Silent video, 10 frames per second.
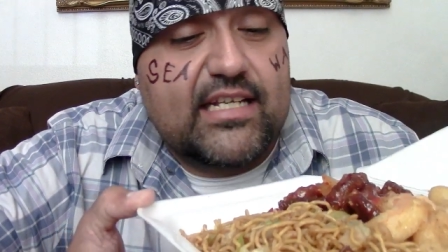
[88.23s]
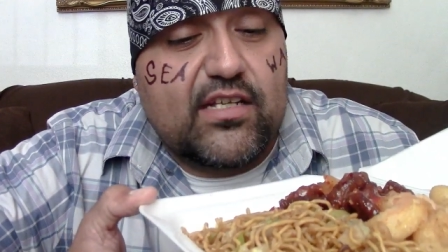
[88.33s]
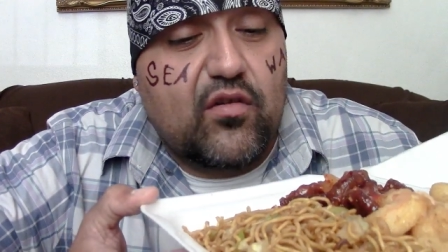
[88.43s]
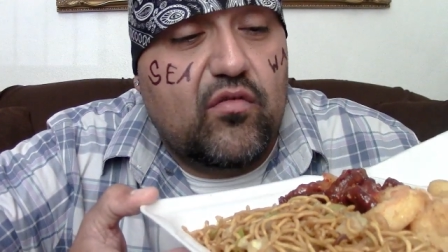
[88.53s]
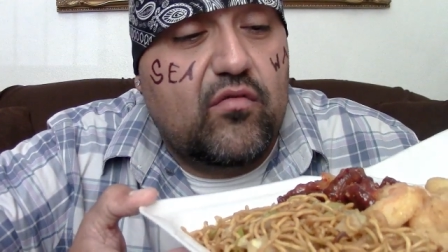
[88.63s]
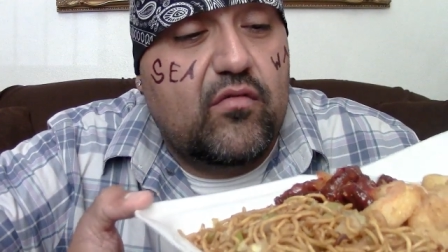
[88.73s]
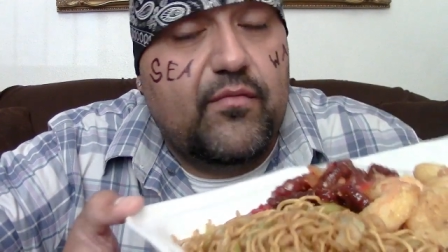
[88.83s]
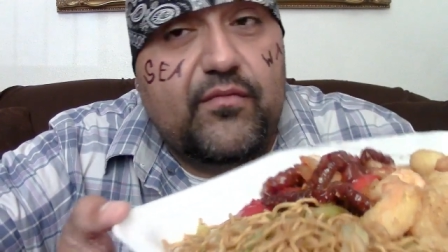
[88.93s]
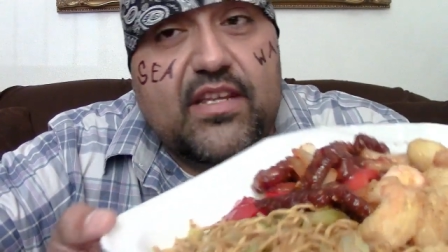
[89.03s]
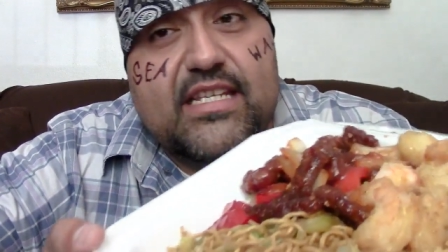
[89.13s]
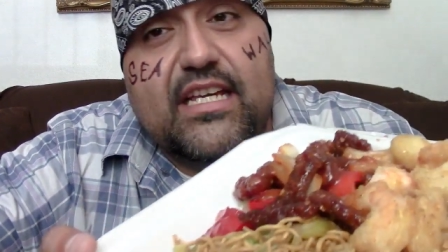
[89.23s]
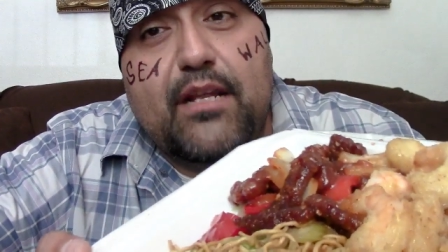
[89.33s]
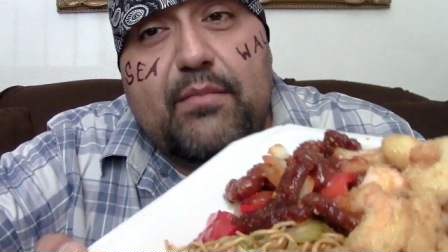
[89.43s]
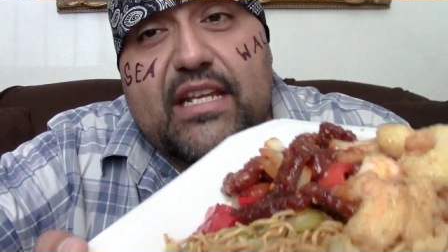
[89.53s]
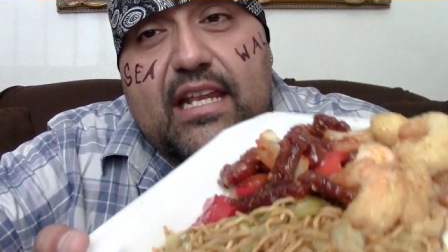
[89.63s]
So this is
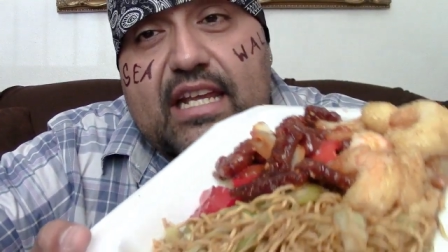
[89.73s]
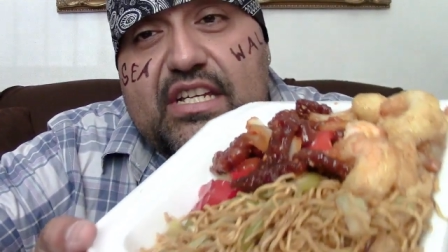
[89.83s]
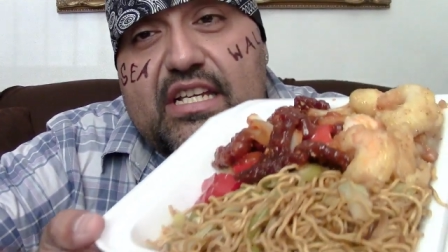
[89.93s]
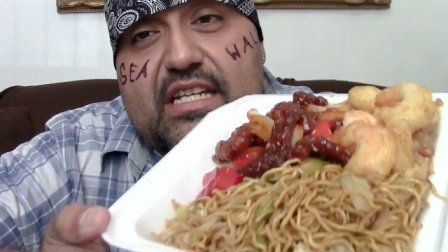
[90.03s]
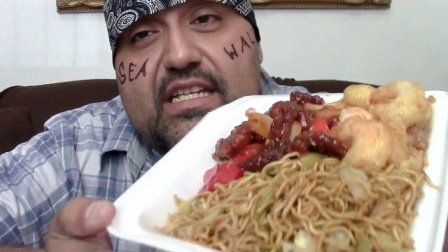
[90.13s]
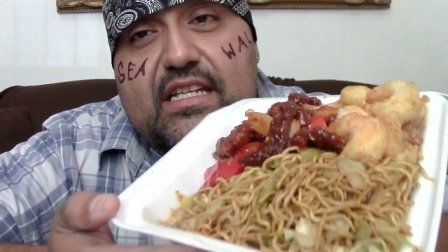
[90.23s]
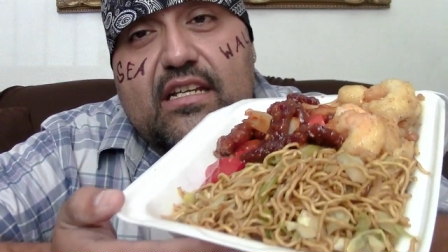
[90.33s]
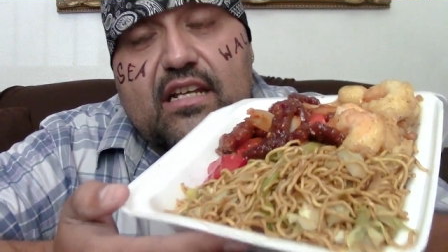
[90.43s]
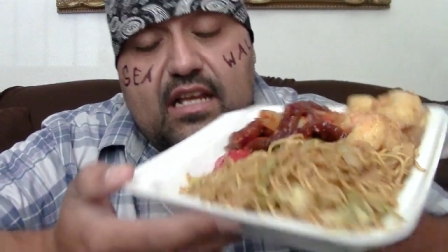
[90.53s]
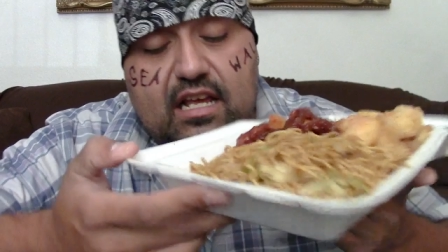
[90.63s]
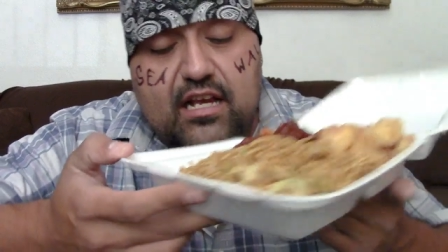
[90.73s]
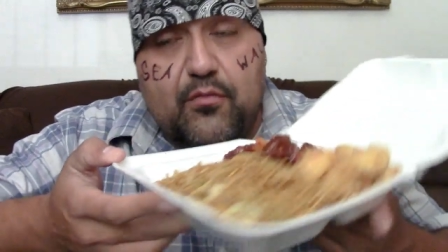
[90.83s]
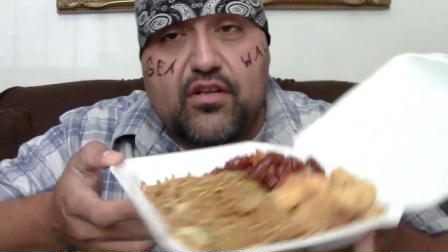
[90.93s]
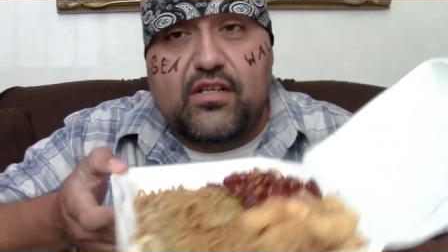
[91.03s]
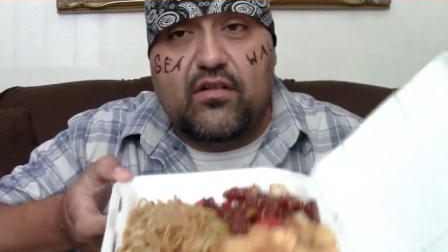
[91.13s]
gonna be delicious, and
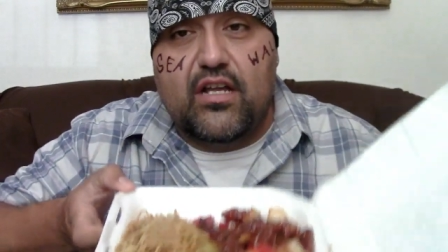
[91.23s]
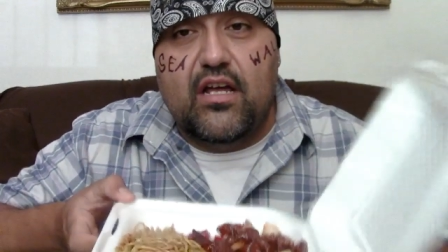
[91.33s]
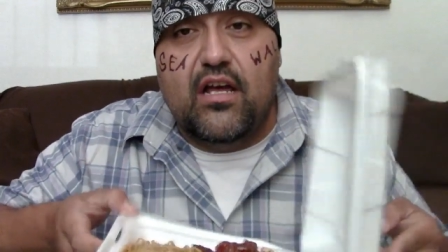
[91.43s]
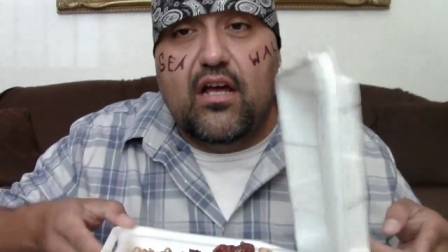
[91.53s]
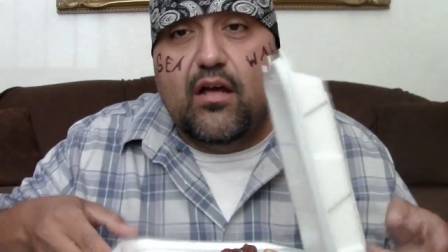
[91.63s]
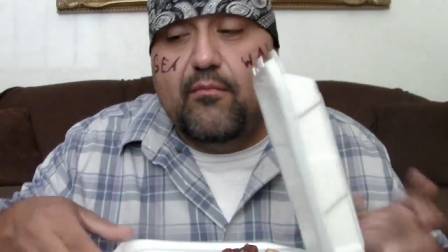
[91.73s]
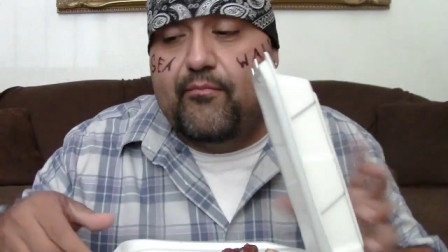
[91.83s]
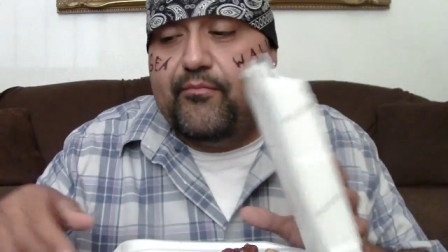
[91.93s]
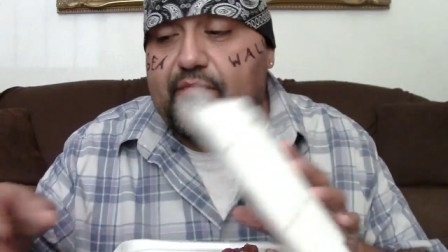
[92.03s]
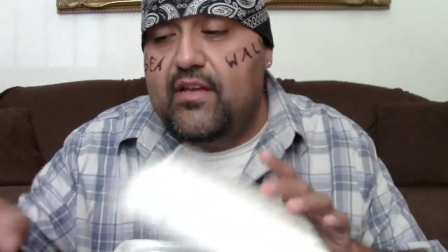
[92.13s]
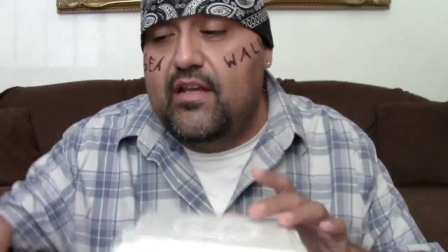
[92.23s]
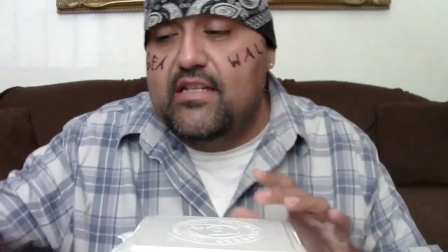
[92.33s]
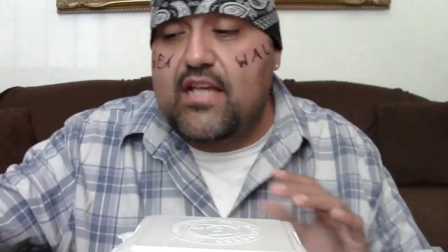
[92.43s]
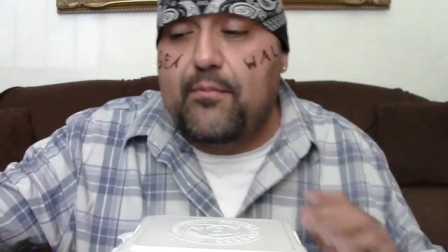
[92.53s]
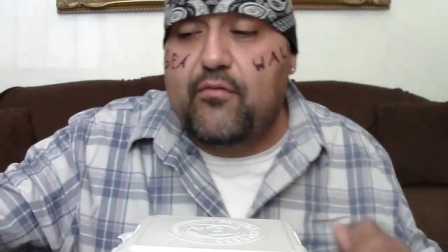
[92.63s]
I'm also gonna um,
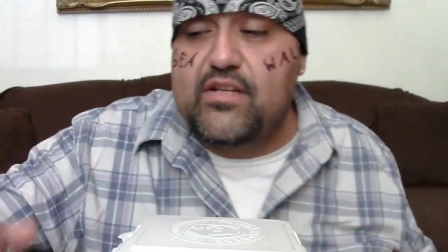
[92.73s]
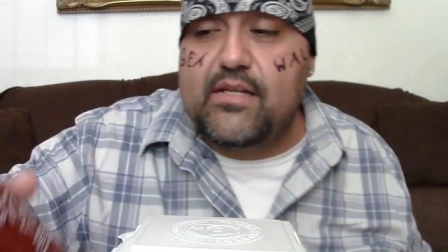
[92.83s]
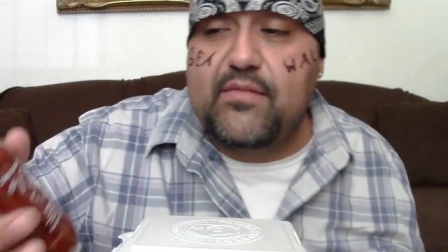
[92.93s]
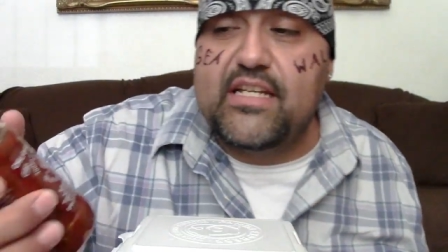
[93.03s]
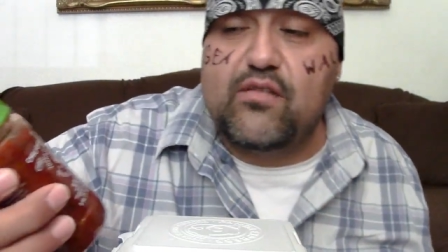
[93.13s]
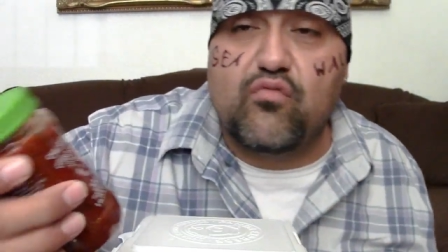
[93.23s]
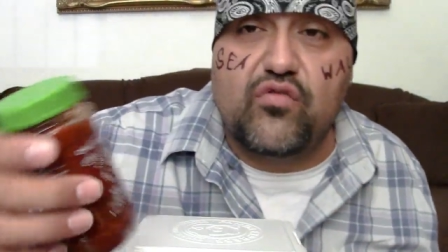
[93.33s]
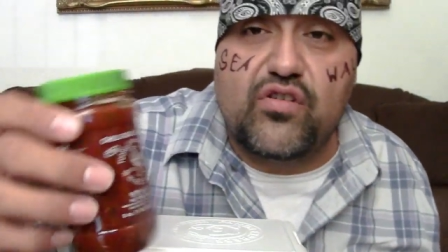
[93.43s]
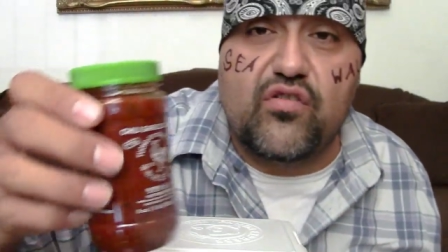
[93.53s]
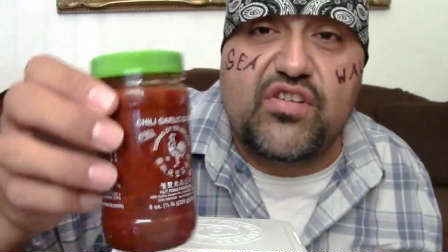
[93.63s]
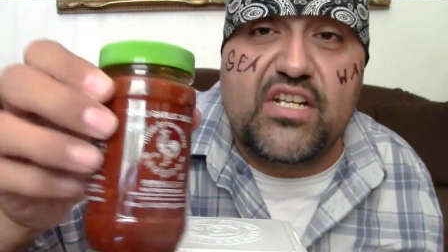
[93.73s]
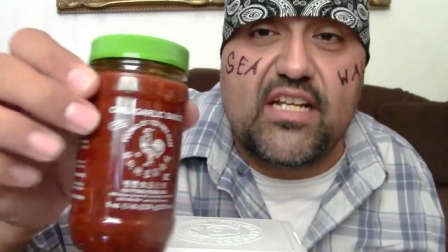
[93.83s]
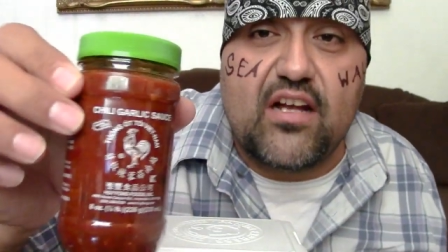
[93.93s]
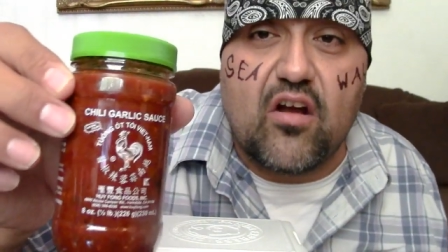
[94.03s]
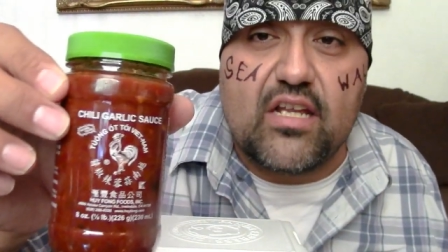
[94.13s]
top it with some of this rooster
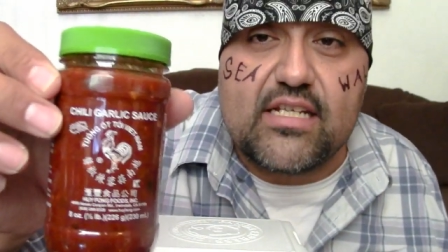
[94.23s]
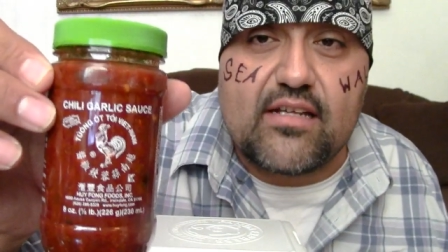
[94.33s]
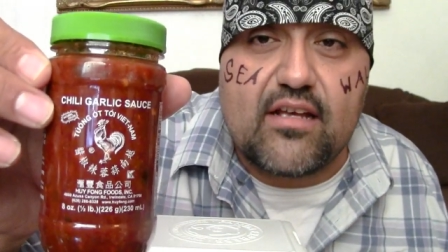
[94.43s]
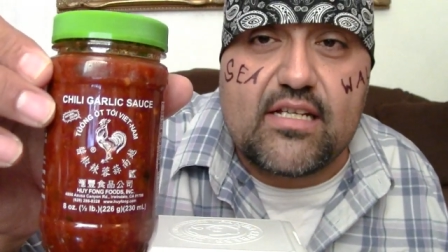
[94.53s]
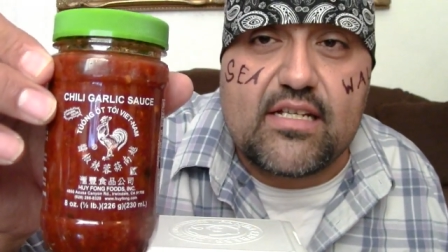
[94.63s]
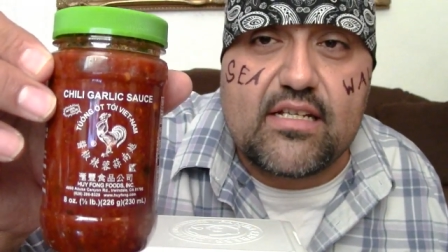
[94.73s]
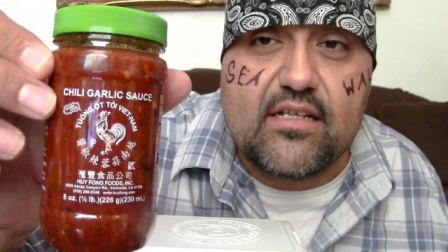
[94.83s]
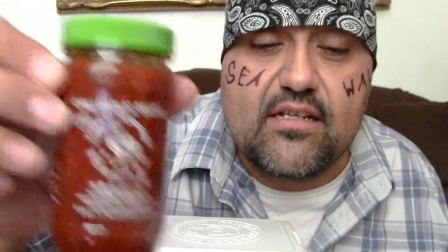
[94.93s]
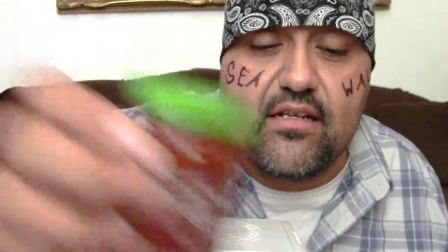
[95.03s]
chili garlic sauce,